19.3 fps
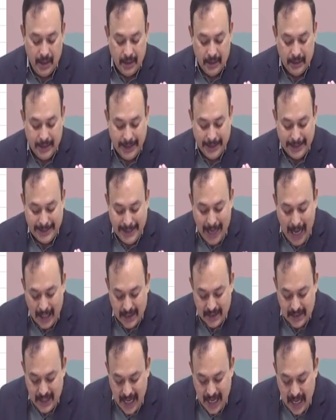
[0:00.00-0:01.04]
the
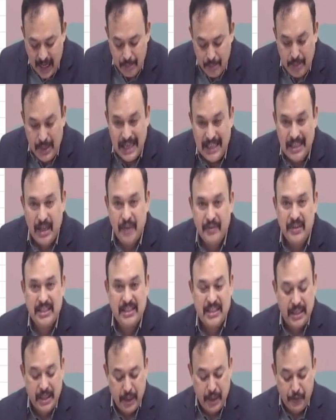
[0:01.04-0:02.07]
tax liability of the
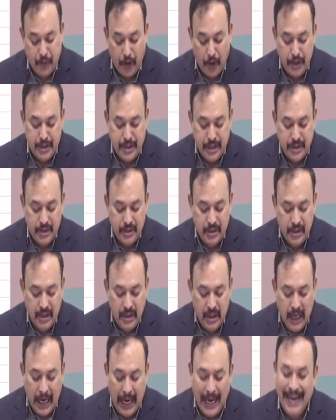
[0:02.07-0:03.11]
said defaulter
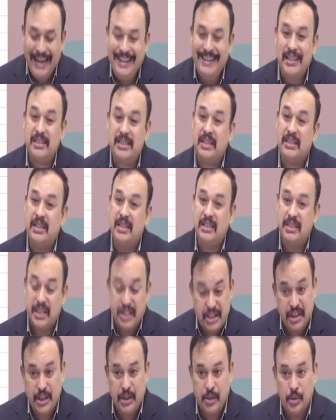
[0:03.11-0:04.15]
under section
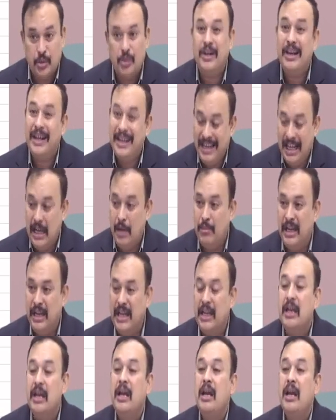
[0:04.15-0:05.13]
62, namely